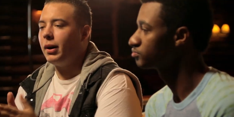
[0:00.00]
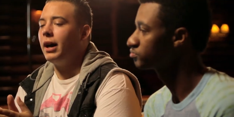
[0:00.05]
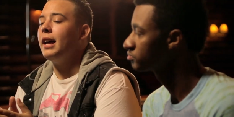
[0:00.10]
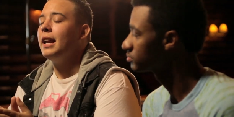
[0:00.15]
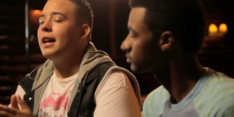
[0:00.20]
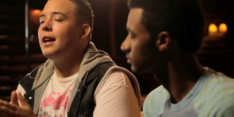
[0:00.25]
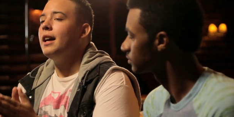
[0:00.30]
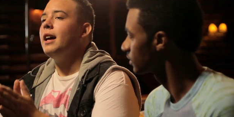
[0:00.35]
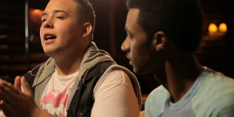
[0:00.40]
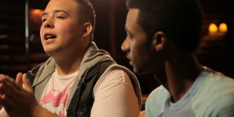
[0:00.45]

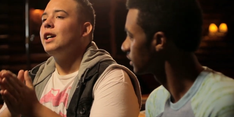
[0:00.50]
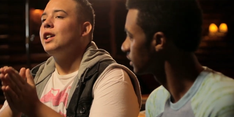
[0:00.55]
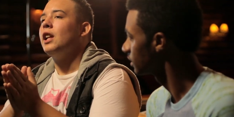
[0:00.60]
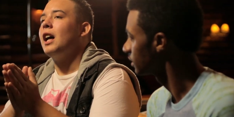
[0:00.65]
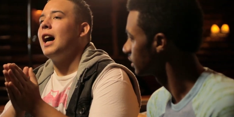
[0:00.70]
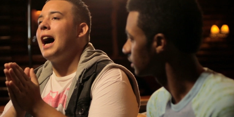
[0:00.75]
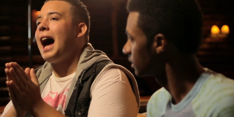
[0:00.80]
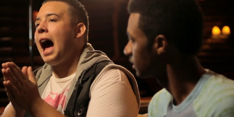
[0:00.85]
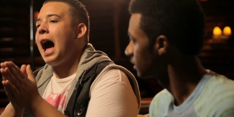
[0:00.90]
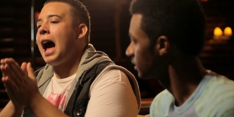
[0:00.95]
Speaker 1: but
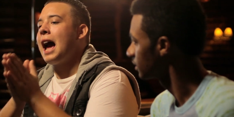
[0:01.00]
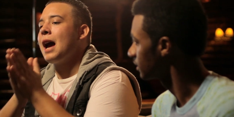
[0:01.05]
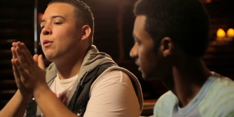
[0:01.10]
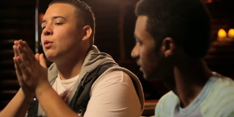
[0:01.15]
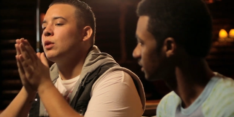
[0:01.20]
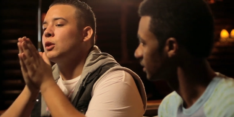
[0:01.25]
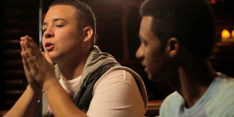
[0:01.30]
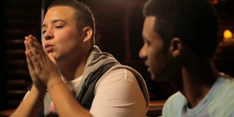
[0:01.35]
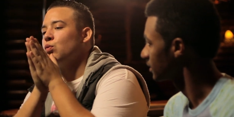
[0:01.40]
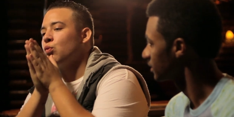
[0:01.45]
I
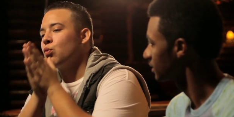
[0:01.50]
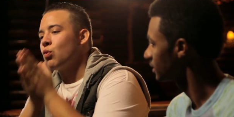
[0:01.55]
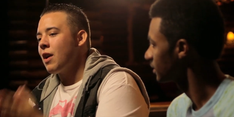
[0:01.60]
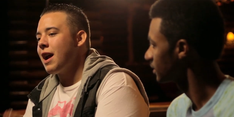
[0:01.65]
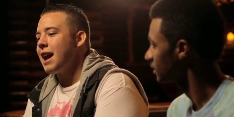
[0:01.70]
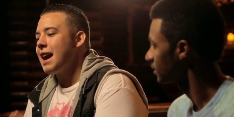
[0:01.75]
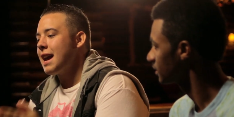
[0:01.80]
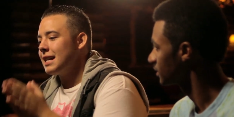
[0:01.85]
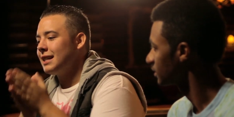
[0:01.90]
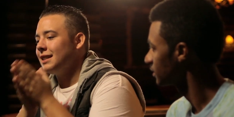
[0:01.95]
was
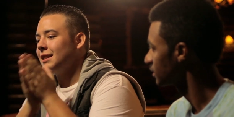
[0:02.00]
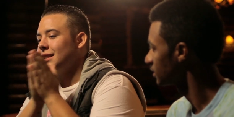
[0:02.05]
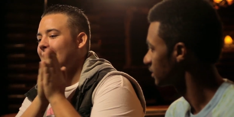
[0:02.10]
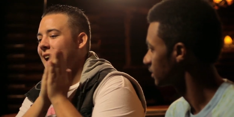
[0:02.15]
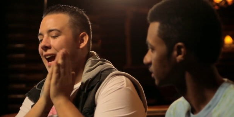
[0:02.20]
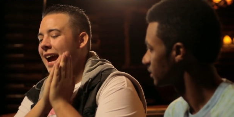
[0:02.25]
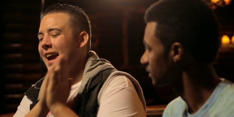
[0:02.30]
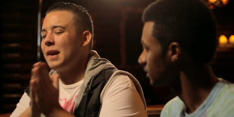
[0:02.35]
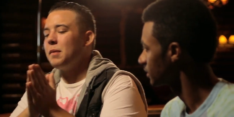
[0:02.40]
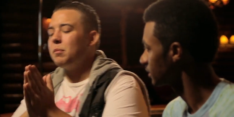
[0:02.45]
raised
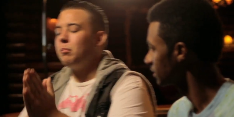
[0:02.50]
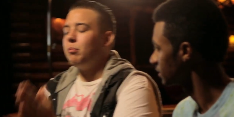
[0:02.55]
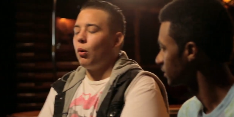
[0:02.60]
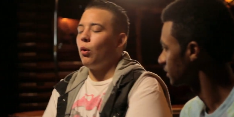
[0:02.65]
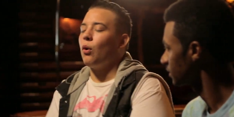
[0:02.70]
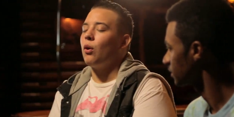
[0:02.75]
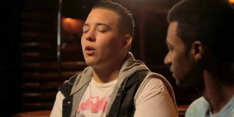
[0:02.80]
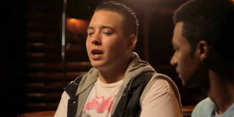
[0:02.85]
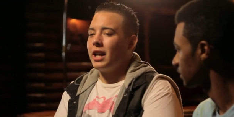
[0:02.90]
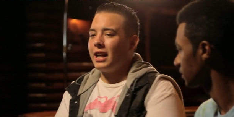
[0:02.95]
and
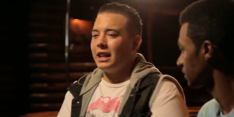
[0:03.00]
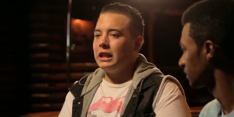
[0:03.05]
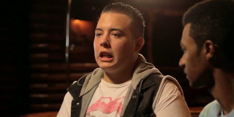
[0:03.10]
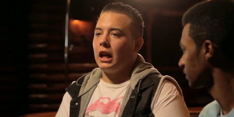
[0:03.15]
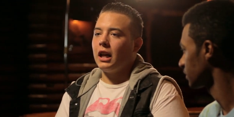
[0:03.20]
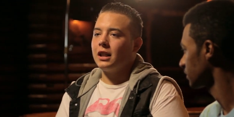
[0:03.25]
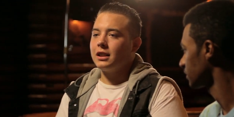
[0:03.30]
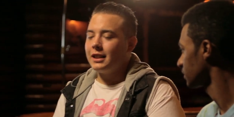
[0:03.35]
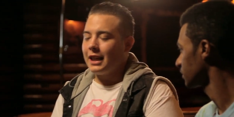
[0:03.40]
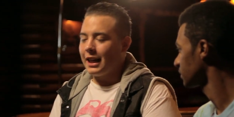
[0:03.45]
born in
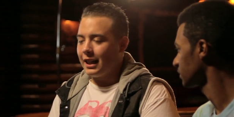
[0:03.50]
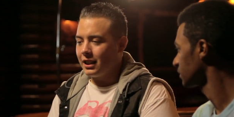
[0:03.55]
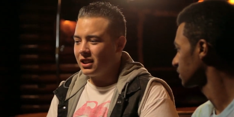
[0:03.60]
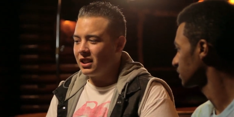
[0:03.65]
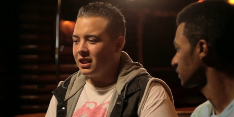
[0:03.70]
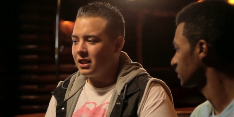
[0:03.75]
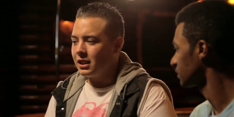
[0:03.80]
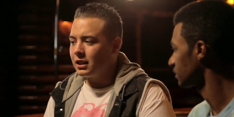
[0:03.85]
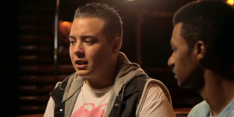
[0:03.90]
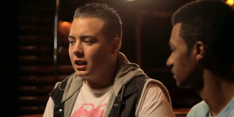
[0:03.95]
Los
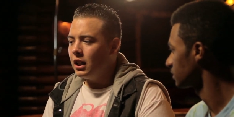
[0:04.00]
Angeles,